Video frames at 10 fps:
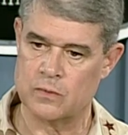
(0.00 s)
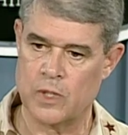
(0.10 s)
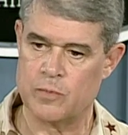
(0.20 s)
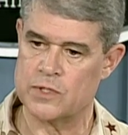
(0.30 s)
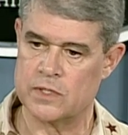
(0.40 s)

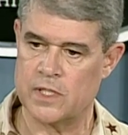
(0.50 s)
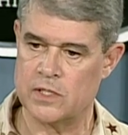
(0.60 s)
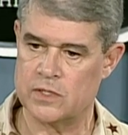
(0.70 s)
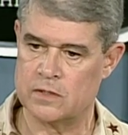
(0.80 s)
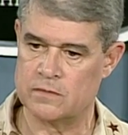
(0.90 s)

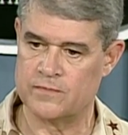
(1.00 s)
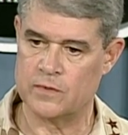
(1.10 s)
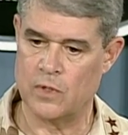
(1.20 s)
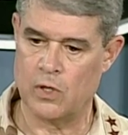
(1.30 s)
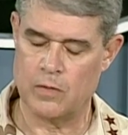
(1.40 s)
representation
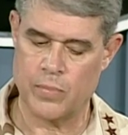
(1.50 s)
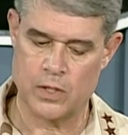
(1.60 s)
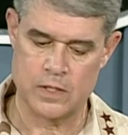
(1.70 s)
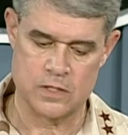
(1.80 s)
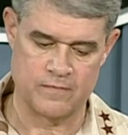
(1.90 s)
for all the
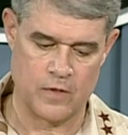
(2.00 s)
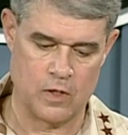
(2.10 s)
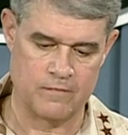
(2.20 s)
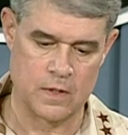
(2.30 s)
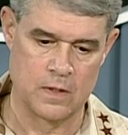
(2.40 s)
parties
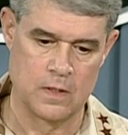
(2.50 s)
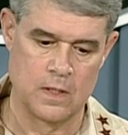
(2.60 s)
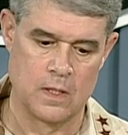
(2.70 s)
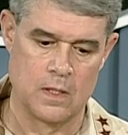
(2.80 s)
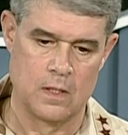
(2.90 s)
involved.
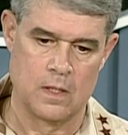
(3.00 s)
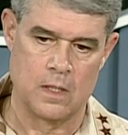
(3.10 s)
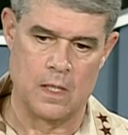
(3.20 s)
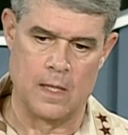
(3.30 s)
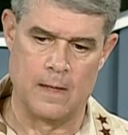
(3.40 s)

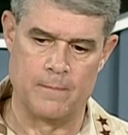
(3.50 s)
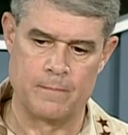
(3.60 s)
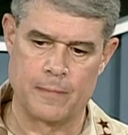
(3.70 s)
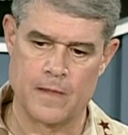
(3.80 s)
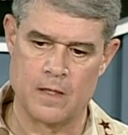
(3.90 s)
Um,
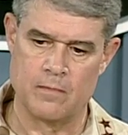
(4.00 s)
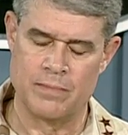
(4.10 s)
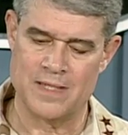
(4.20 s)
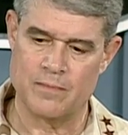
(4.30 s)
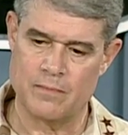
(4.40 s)

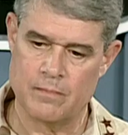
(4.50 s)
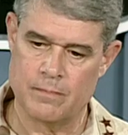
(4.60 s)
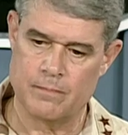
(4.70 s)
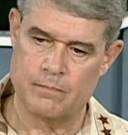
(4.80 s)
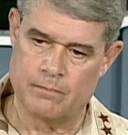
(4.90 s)
but,
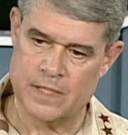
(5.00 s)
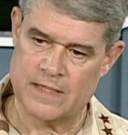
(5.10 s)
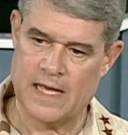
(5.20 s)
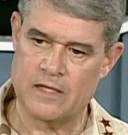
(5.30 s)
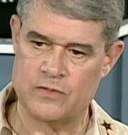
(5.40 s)
but
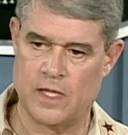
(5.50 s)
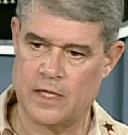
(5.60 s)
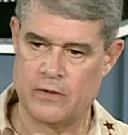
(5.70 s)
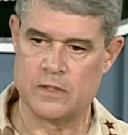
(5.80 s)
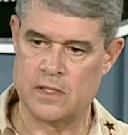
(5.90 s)
that is not
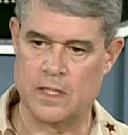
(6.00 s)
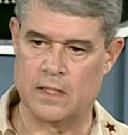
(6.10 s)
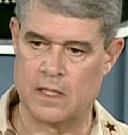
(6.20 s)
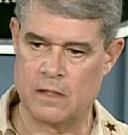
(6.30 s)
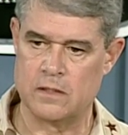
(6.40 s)
our intent.
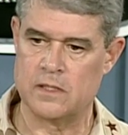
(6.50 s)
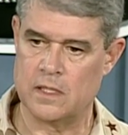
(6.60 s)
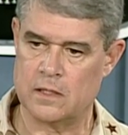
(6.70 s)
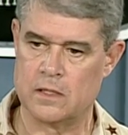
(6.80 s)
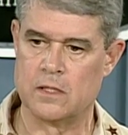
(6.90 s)
Our
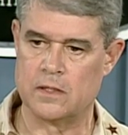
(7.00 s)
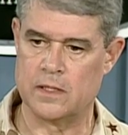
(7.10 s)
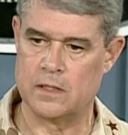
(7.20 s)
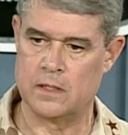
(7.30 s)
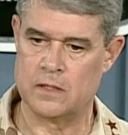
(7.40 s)
intent
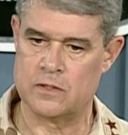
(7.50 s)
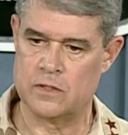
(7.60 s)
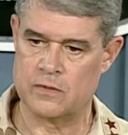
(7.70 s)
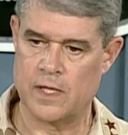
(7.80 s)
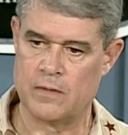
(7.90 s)
clearly is to
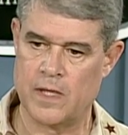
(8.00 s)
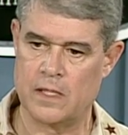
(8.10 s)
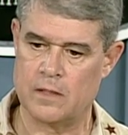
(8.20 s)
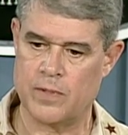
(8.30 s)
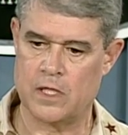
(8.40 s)
try and
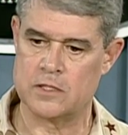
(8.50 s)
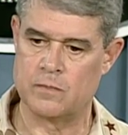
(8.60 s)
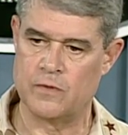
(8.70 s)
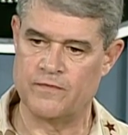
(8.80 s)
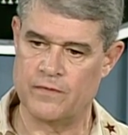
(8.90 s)
make it
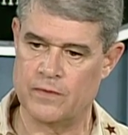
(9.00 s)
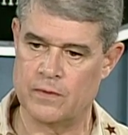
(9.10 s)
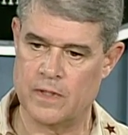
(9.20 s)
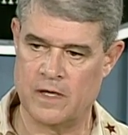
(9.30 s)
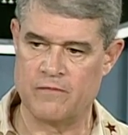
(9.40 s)
possible
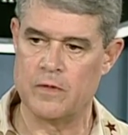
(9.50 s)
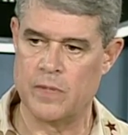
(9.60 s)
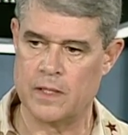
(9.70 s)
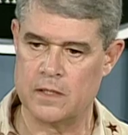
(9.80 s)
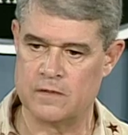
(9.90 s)
for
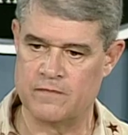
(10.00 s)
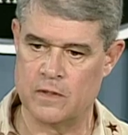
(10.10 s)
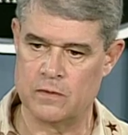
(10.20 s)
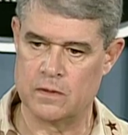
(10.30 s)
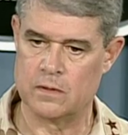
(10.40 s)
everybody to
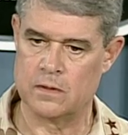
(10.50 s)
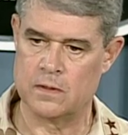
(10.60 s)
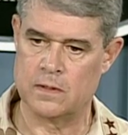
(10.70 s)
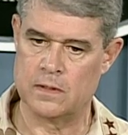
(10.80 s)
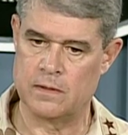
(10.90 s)
vote
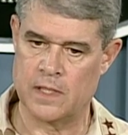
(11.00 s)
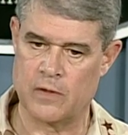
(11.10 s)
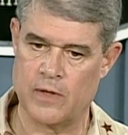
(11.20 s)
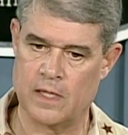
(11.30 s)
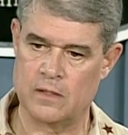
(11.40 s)
uh, in
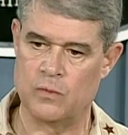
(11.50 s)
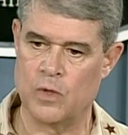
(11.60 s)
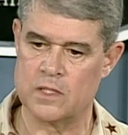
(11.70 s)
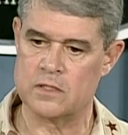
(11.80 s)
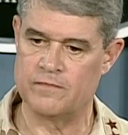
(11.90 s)
Iraq that
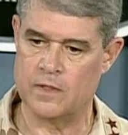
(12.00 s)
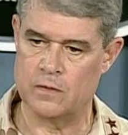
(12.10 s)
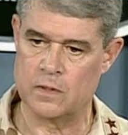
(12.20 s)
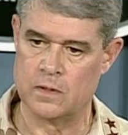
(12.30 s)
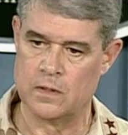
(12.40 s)
wants to vote.